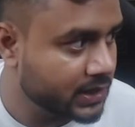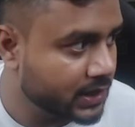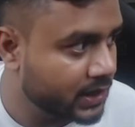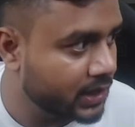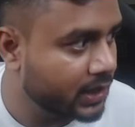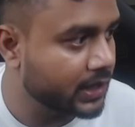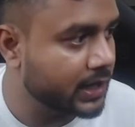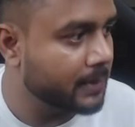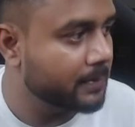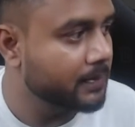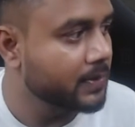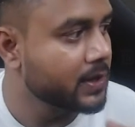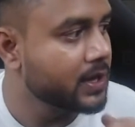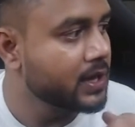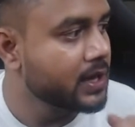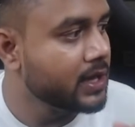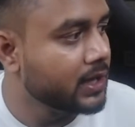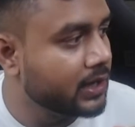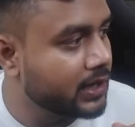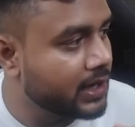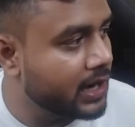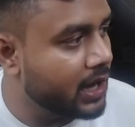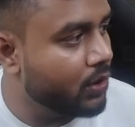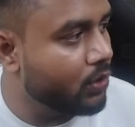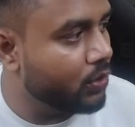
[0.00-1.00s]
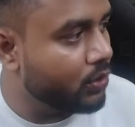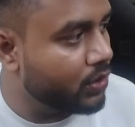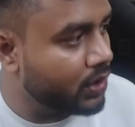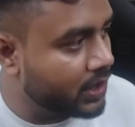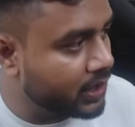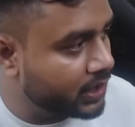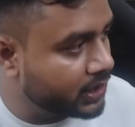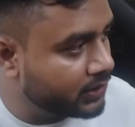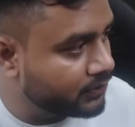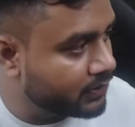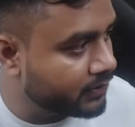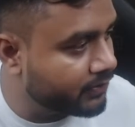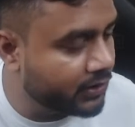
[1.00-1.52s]
Okay, now
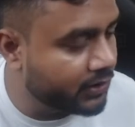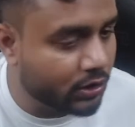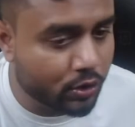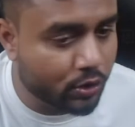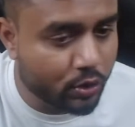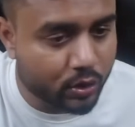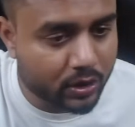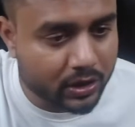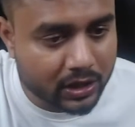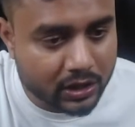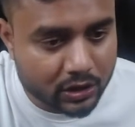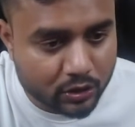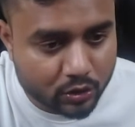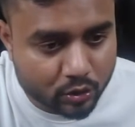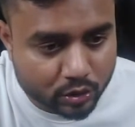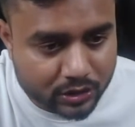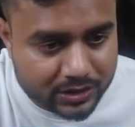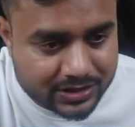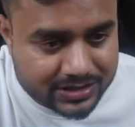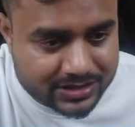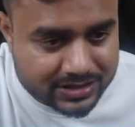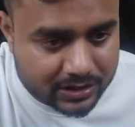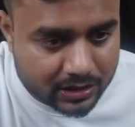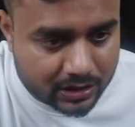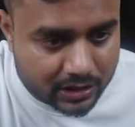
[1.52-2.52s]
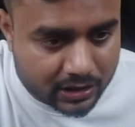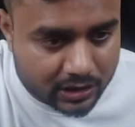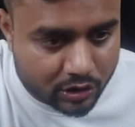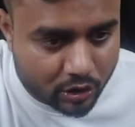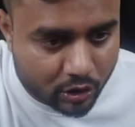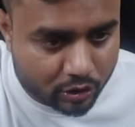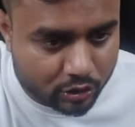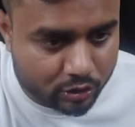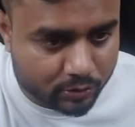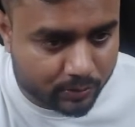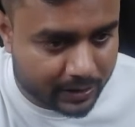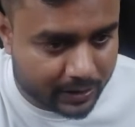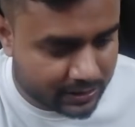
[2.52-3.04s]
if you will look into this
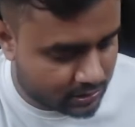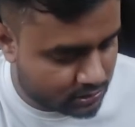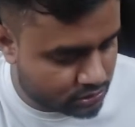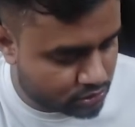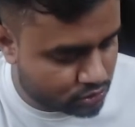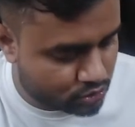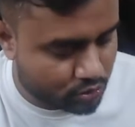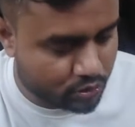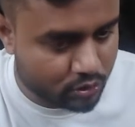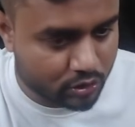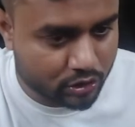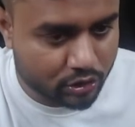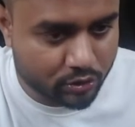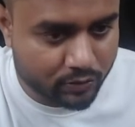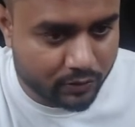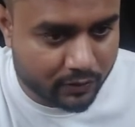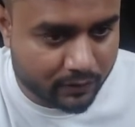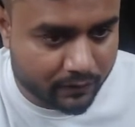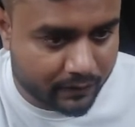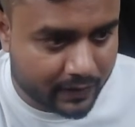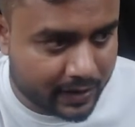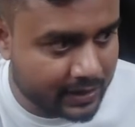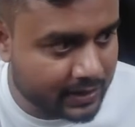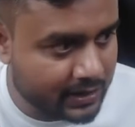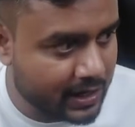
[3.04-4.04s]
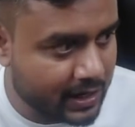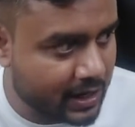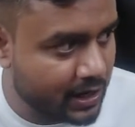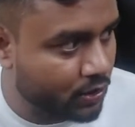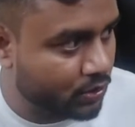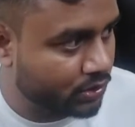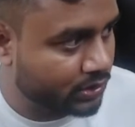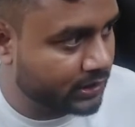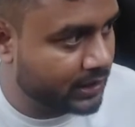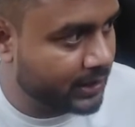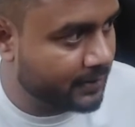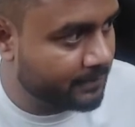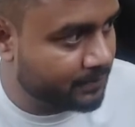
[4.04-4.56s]
document, so you will find out
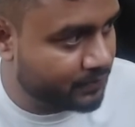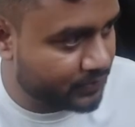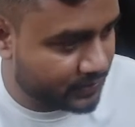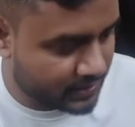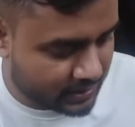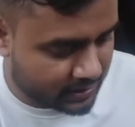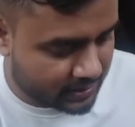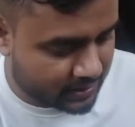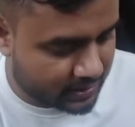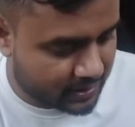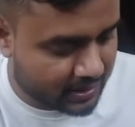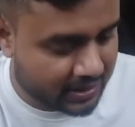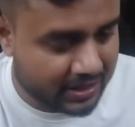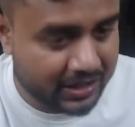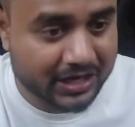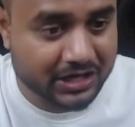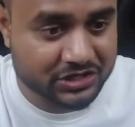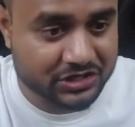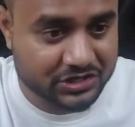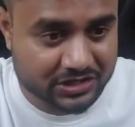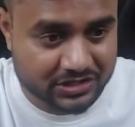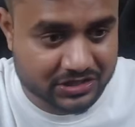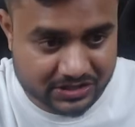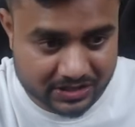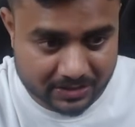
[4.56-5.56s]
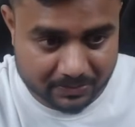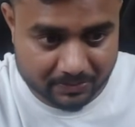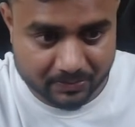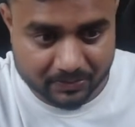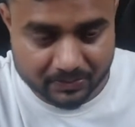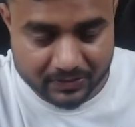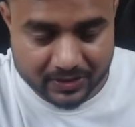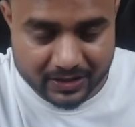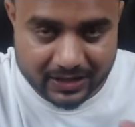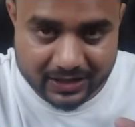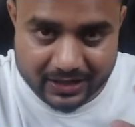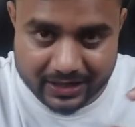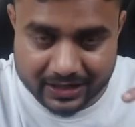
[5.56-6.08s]
the relationship.
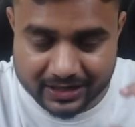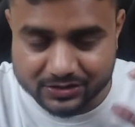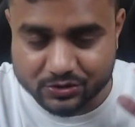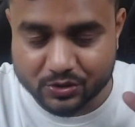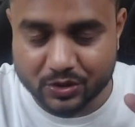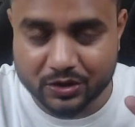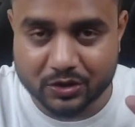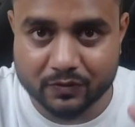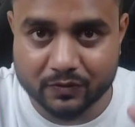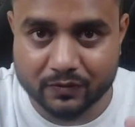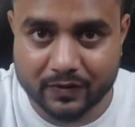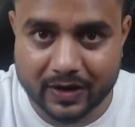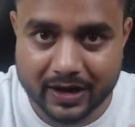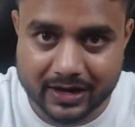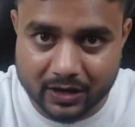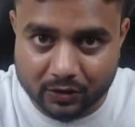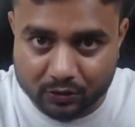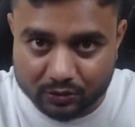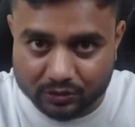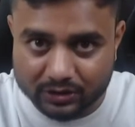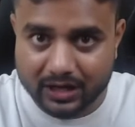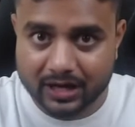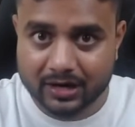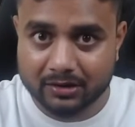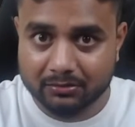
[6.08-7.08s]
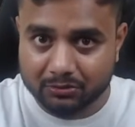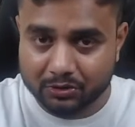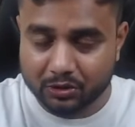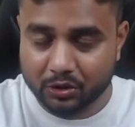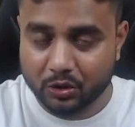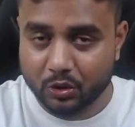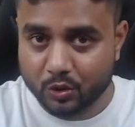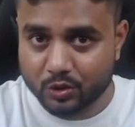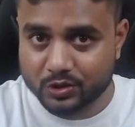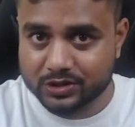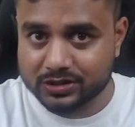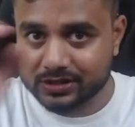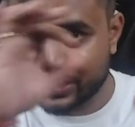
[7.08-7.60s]
It is going to find out the
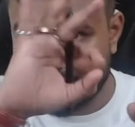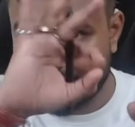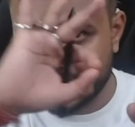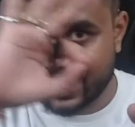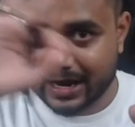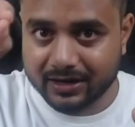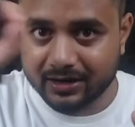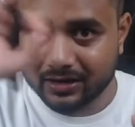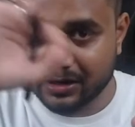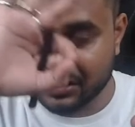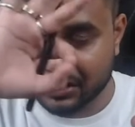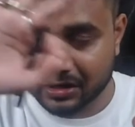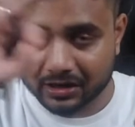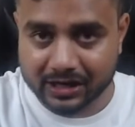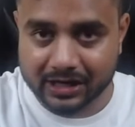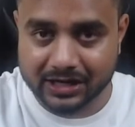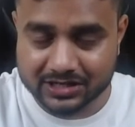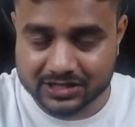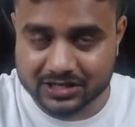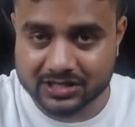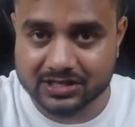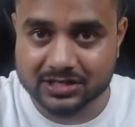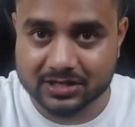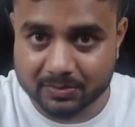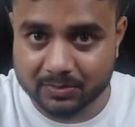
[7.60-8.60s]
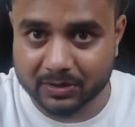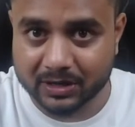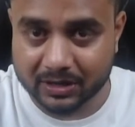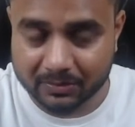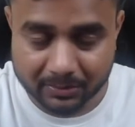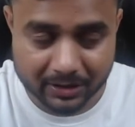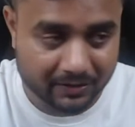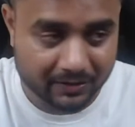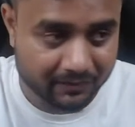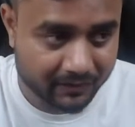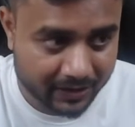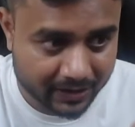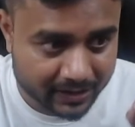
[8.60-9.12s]
nodes and relationship in
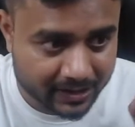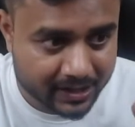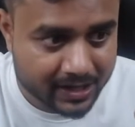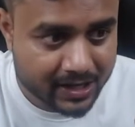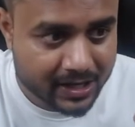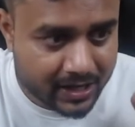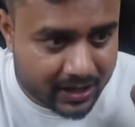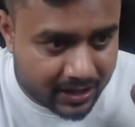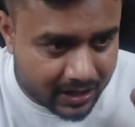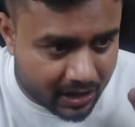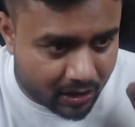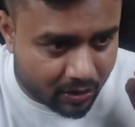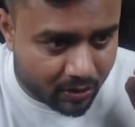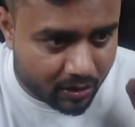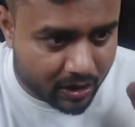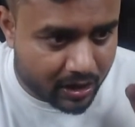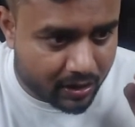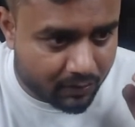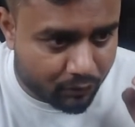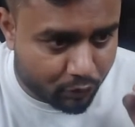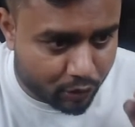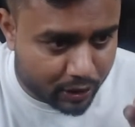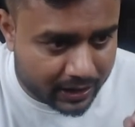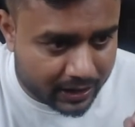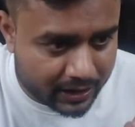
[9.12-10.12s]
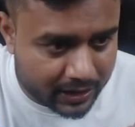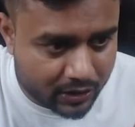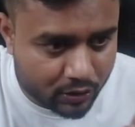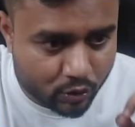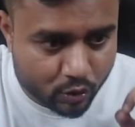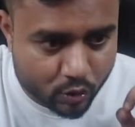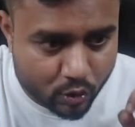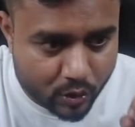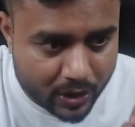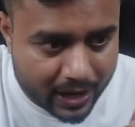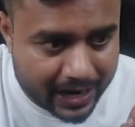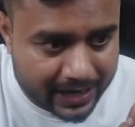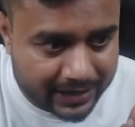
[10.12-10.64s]
between. Now what I can do,
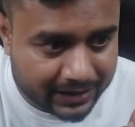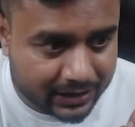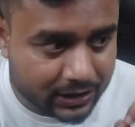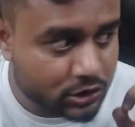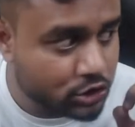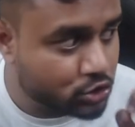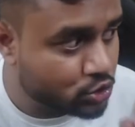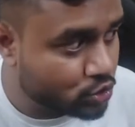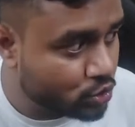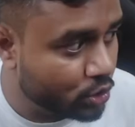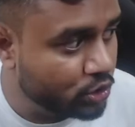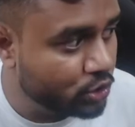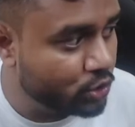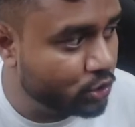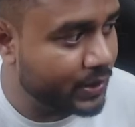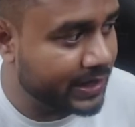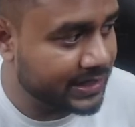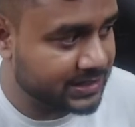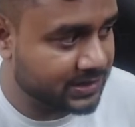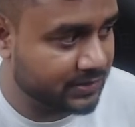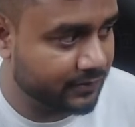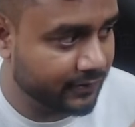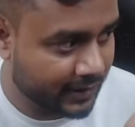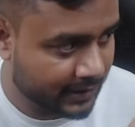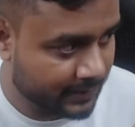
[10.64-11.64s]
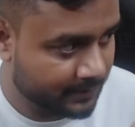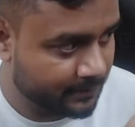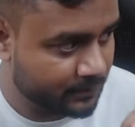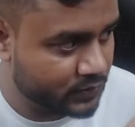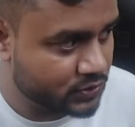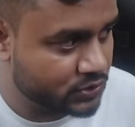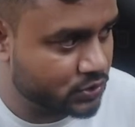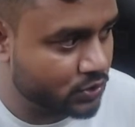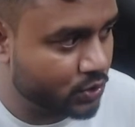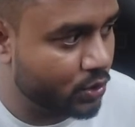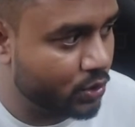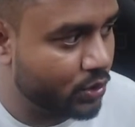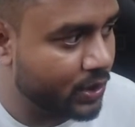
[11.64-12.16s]
I can show you as well.
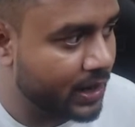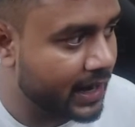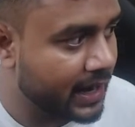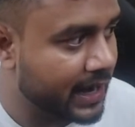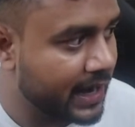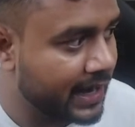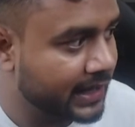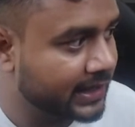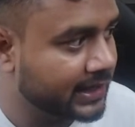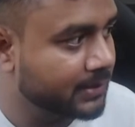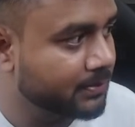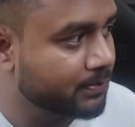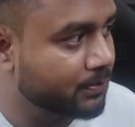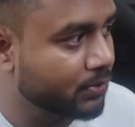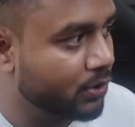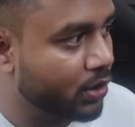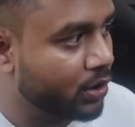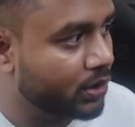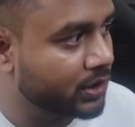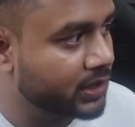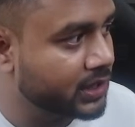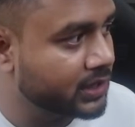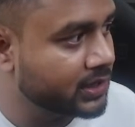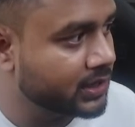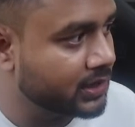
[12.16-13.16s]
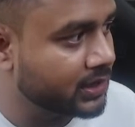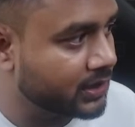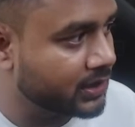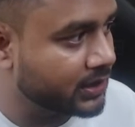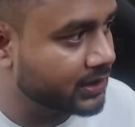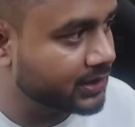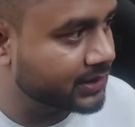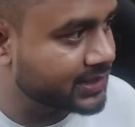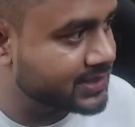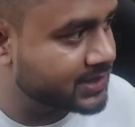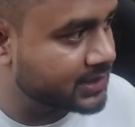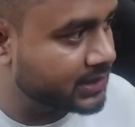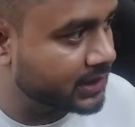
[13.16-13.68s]
So I can plot it
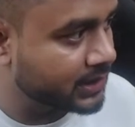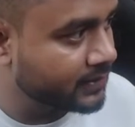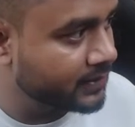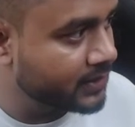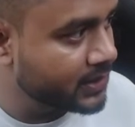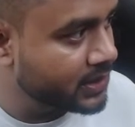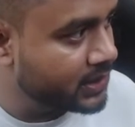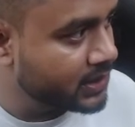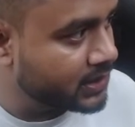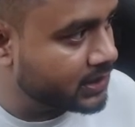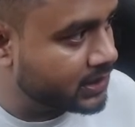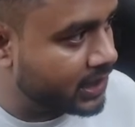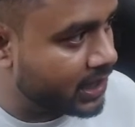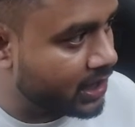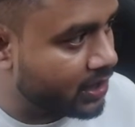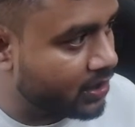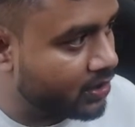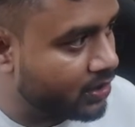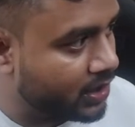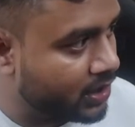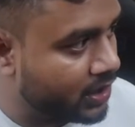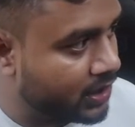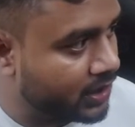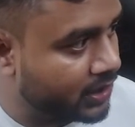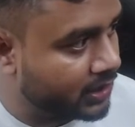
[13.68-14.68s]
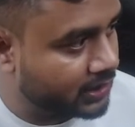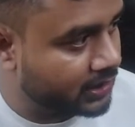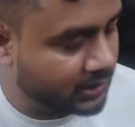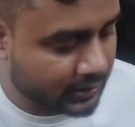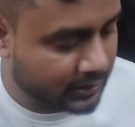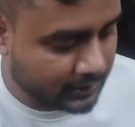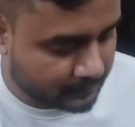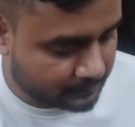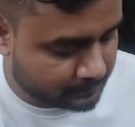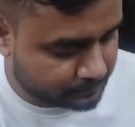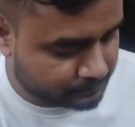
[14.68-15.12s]
this thing. Now here